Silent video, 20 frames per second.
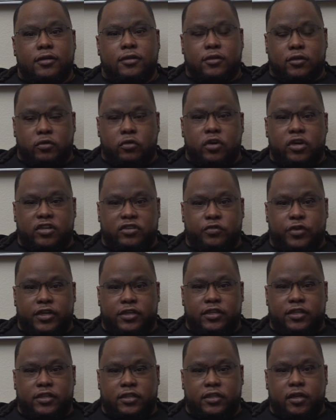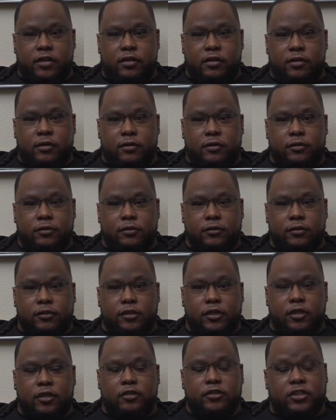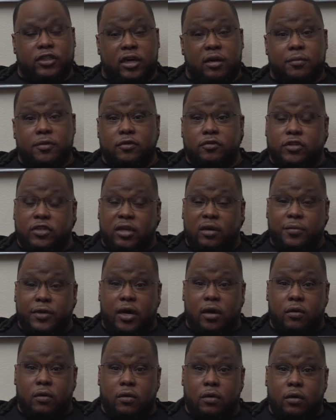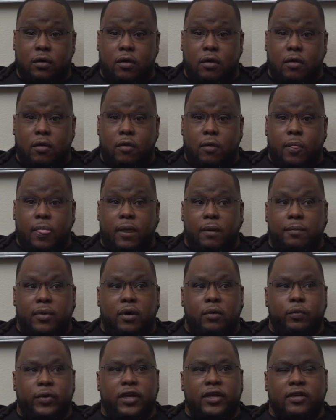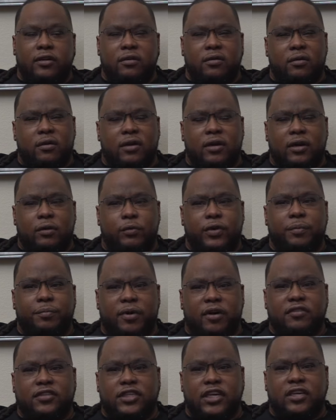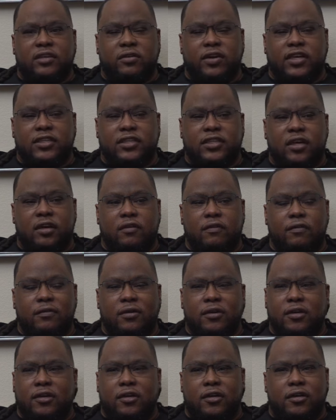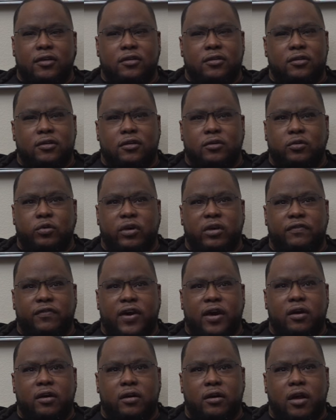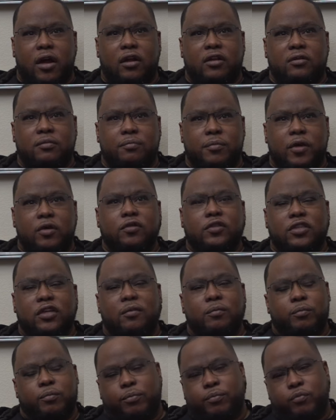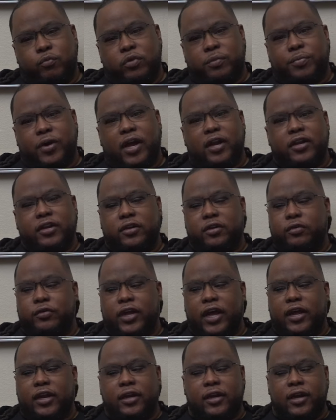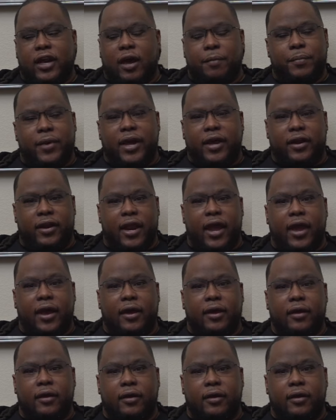the grudge race each other. Mm-hmm. You know, mm-hmm. some do, some don't. But we we both said to ourselves, twenty five hundred dollars. Most of them will probably do that and not bat an eye,